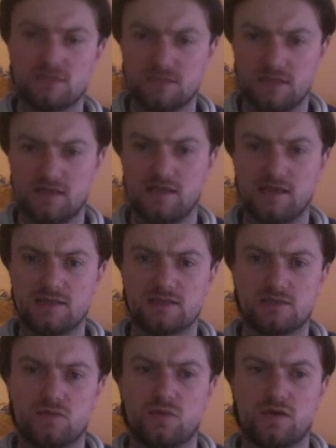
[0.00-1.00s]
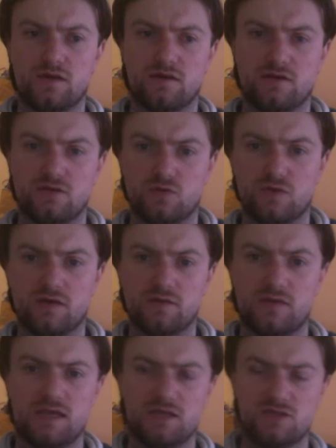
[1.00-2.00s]
and then links to where their Twitter
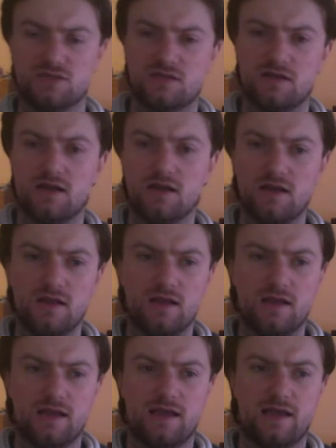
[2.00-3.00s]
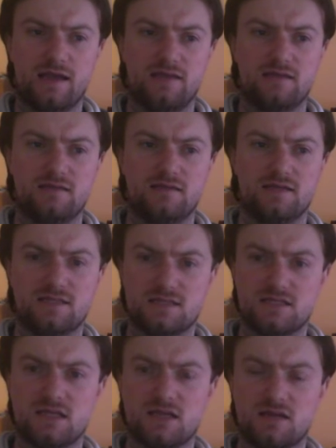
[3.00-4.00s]
pages are. And this
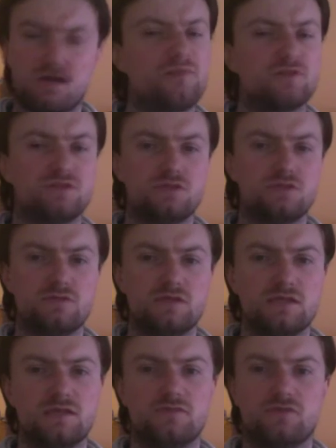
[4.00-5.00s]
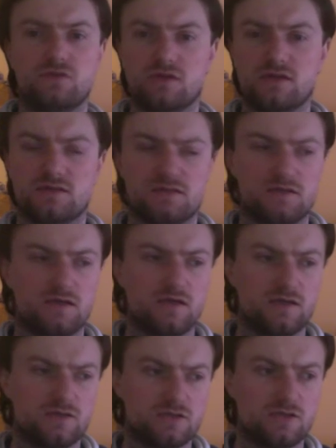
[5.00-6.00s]
is not an opportunity for you guys to
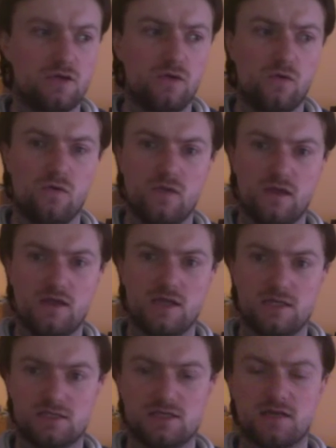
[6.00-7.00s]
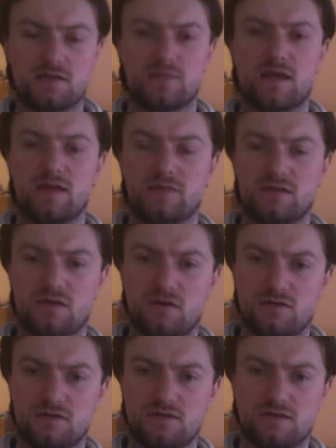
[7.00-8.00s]
kind of just go start spamming
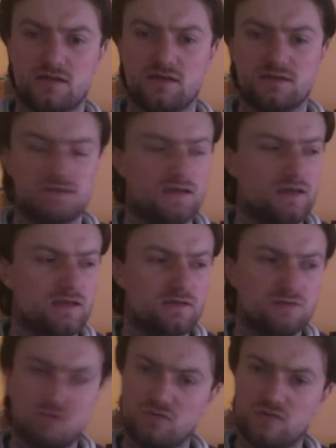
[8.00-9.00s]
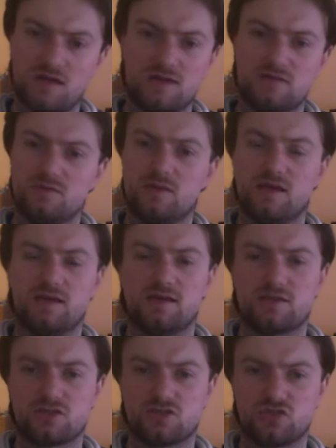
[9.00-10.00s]
all of these guys. Do not do that.
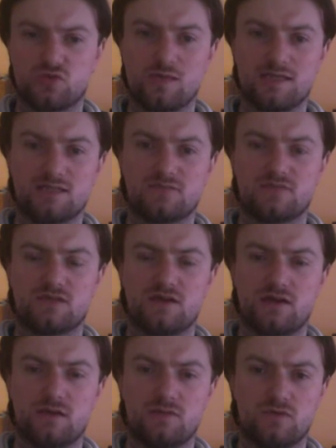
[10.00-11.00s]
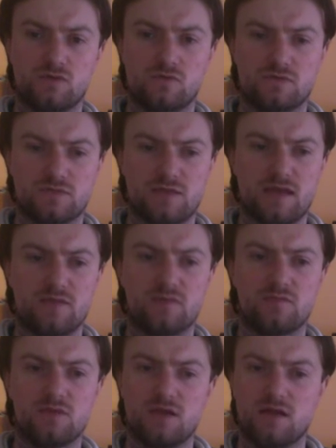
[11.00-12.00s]
That's just a waste of time. Don't spam
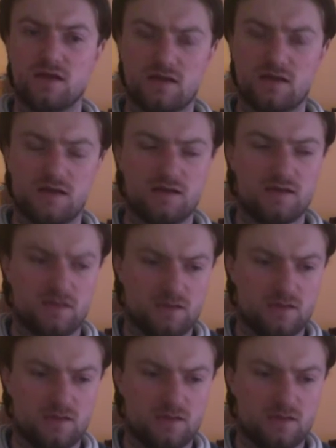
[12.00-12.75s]
them. Kind of